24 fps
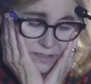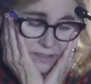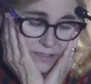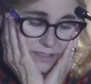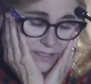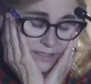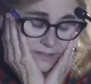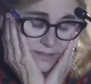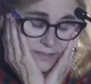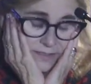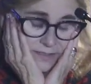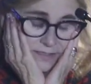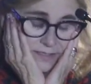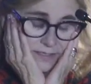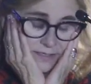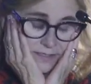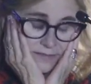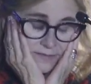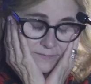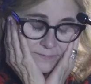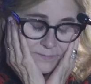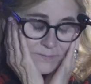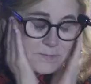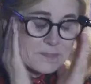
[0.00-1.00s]
and,
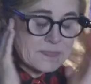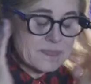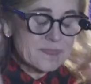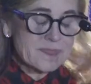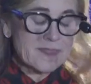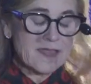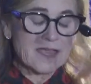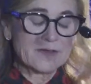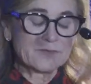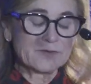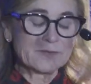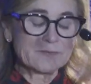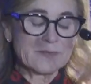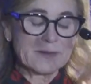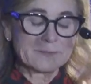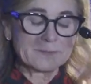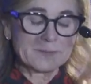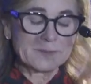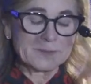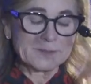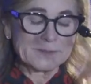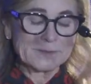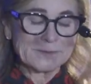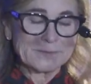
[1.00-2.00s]
and I
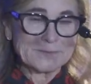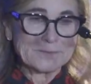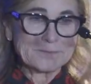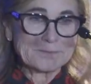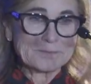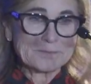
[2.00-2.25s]
remember